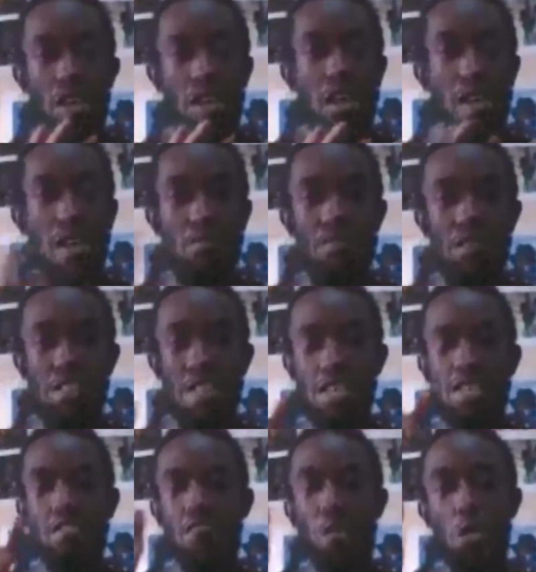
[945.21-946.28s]
elements that
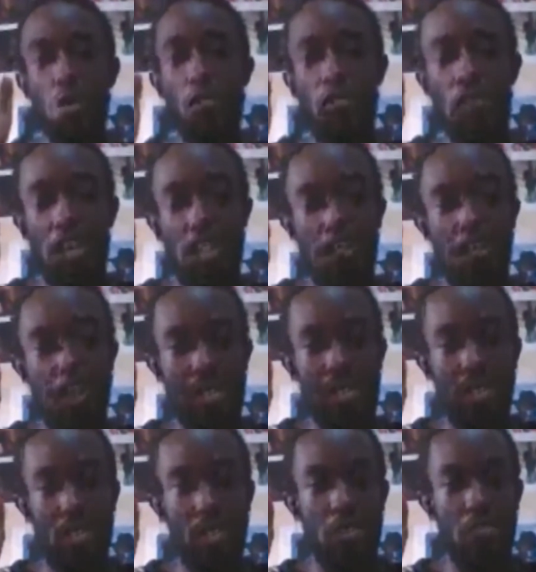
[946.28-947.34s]
the visual effects
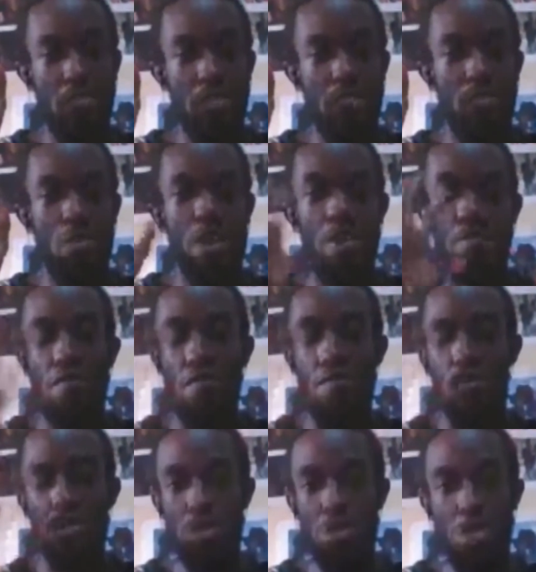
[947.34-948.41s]
personnel people have
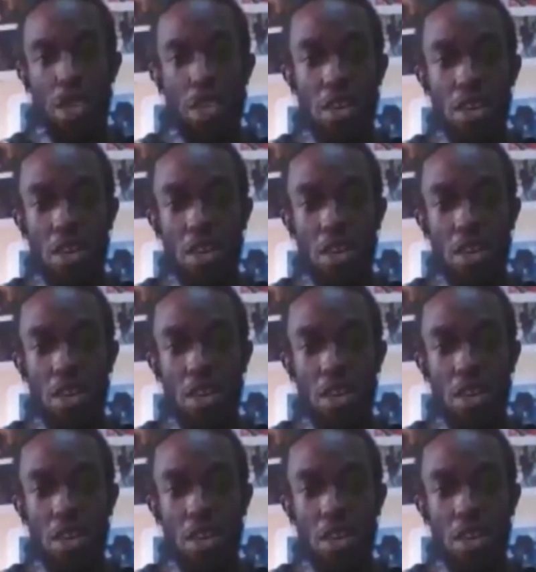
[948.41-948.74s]
put together.